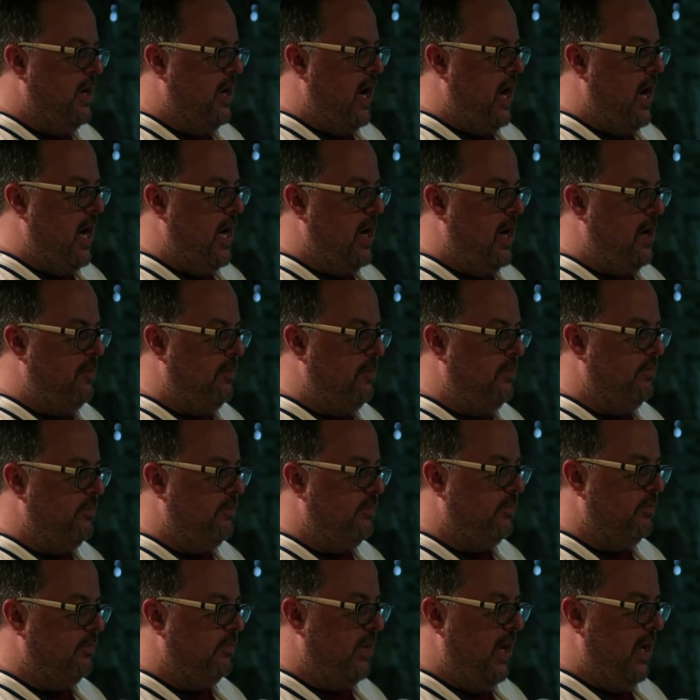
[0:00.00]
And
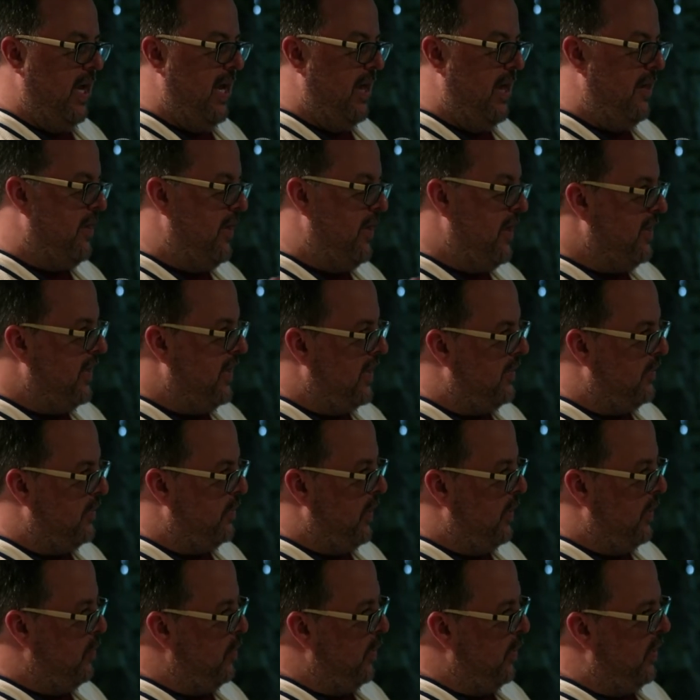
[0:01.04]
I think
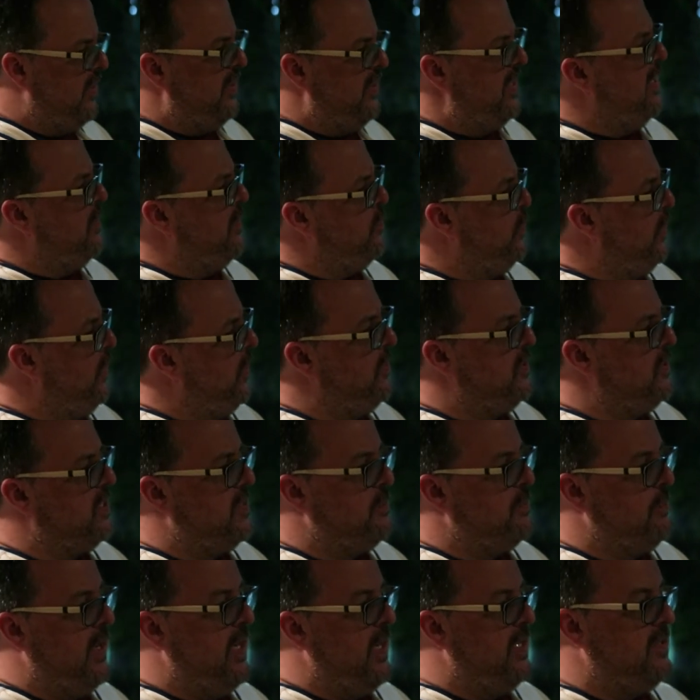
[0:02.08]
that we're in that weird
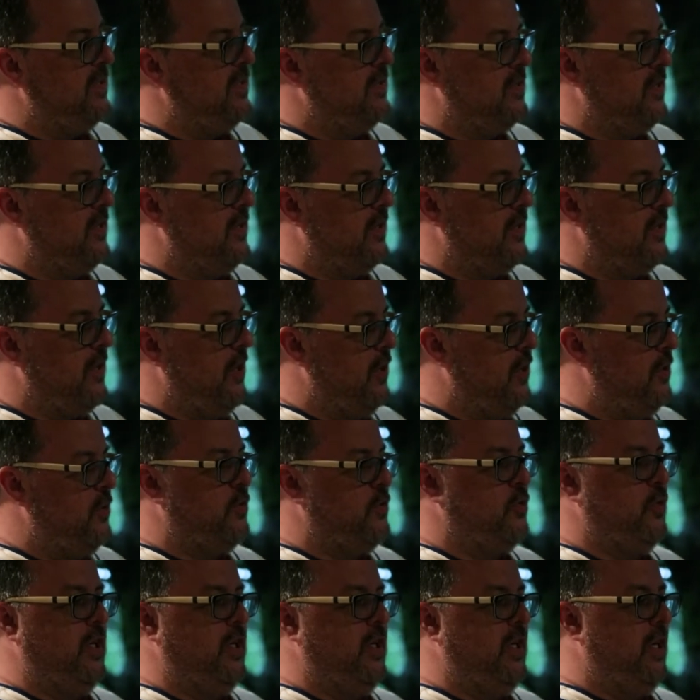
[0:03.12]
space as a
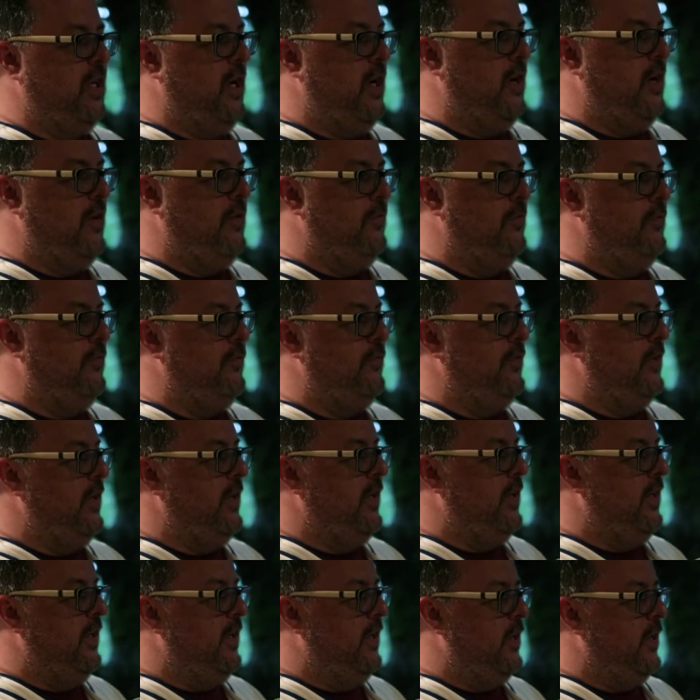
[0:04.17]
country of
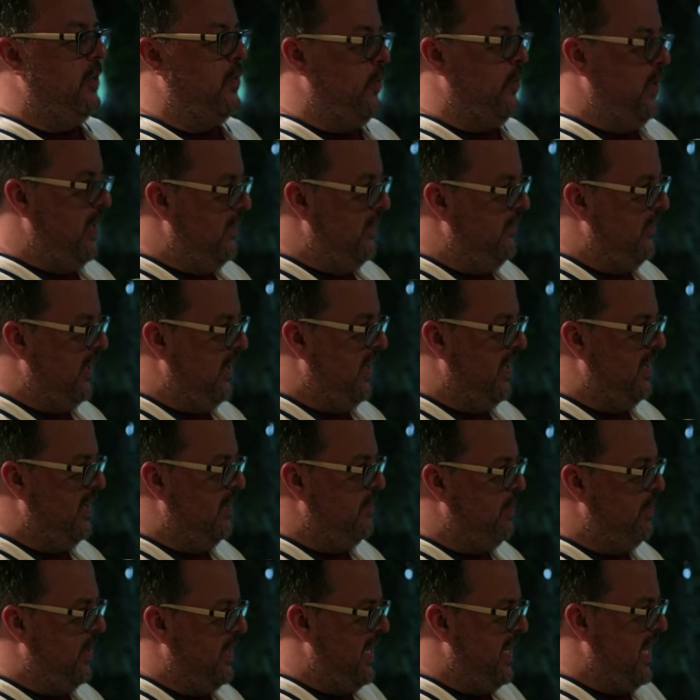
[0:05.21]

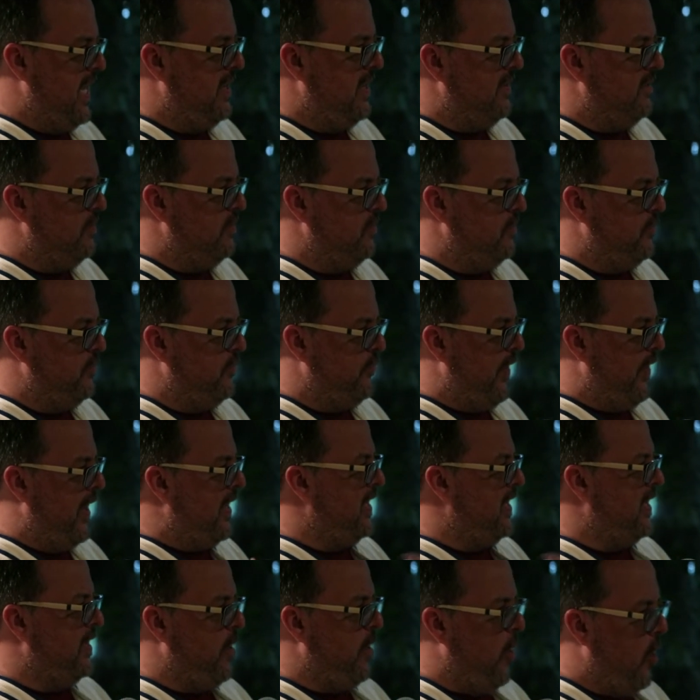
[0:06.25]
grieving, but yet
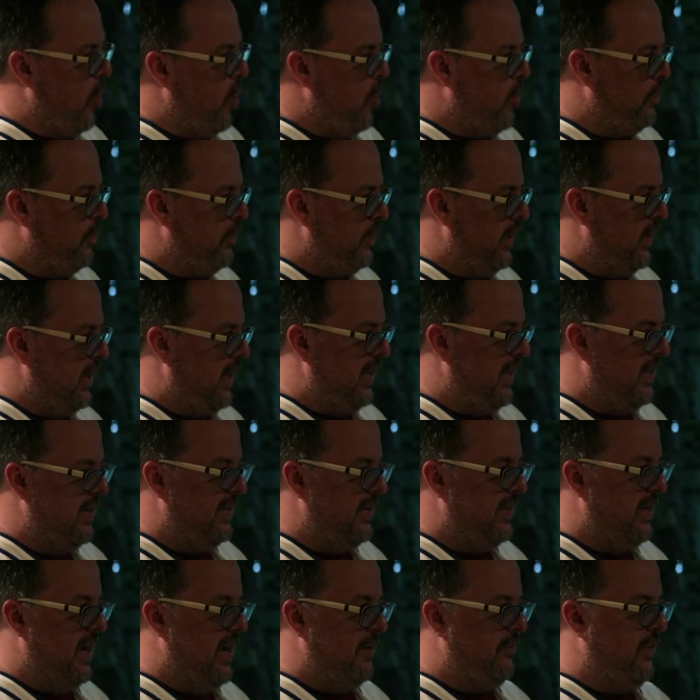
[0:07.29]
finding hope. And
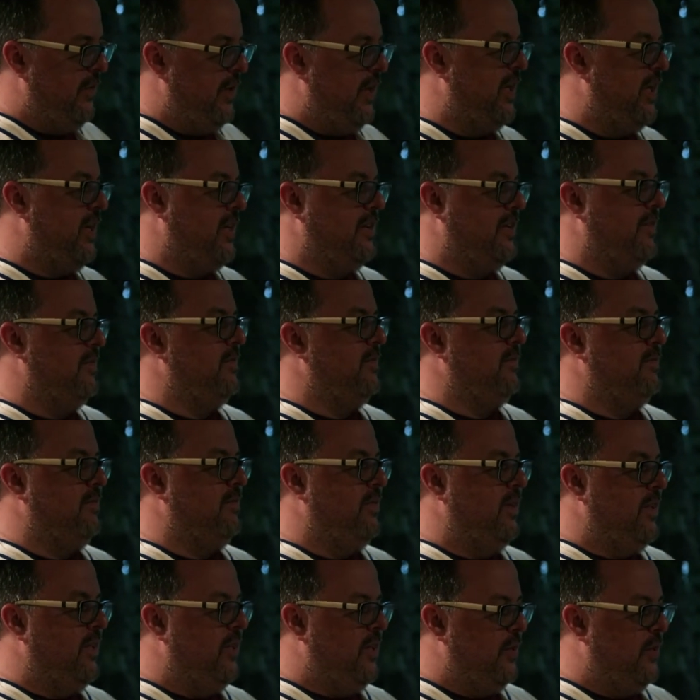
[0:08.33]
I feel like
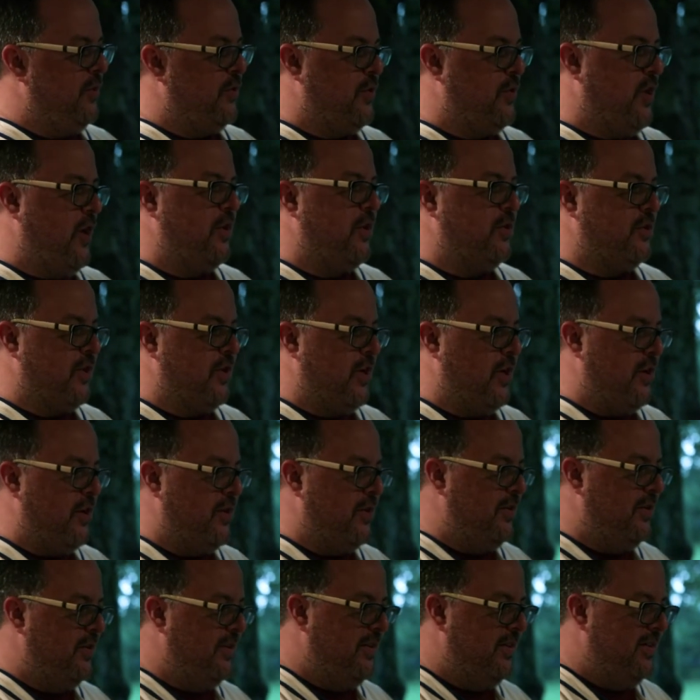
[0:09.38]
your songs
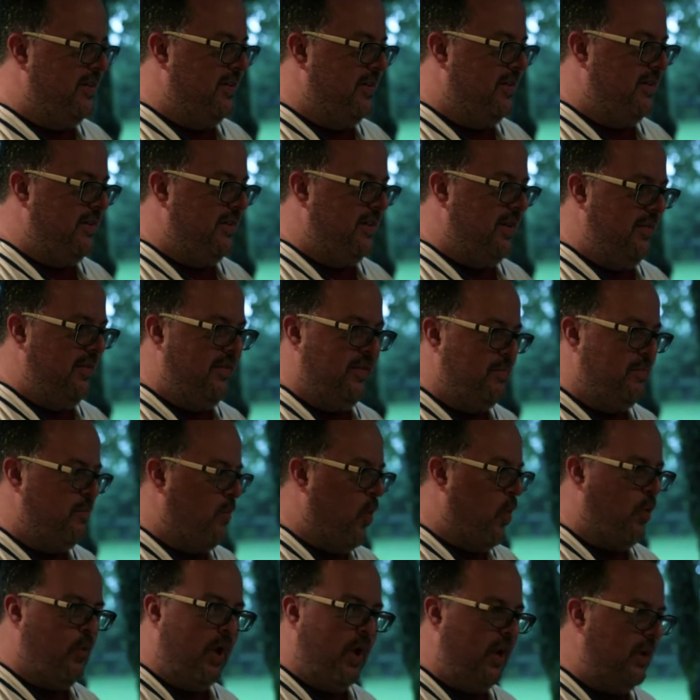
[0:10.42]
are even
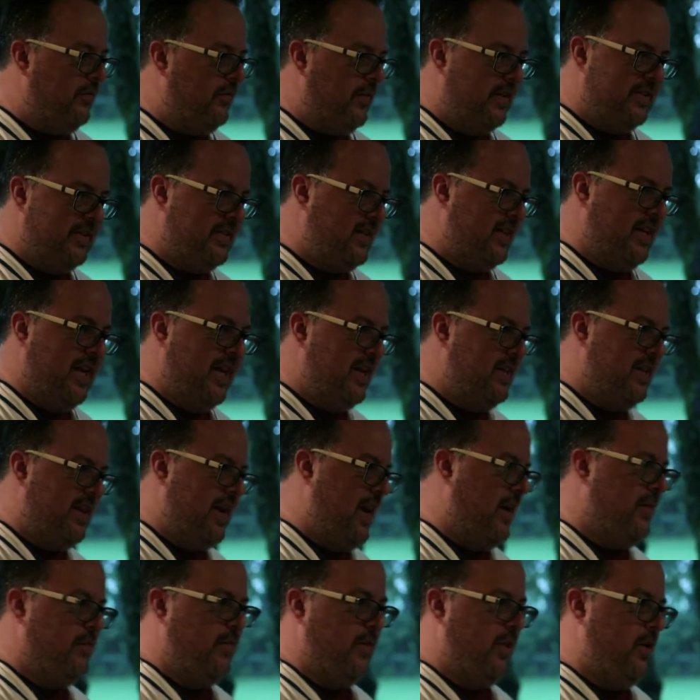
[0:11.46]
more relevant today than
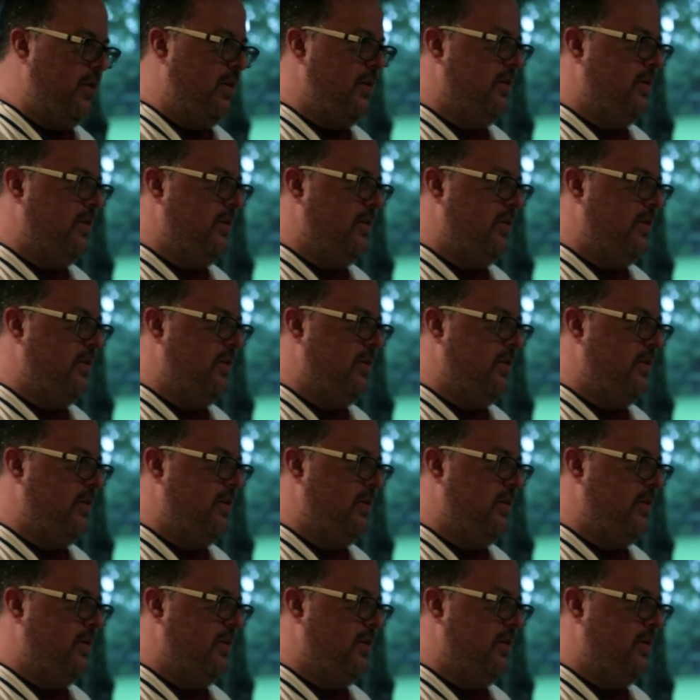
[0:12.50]
ever.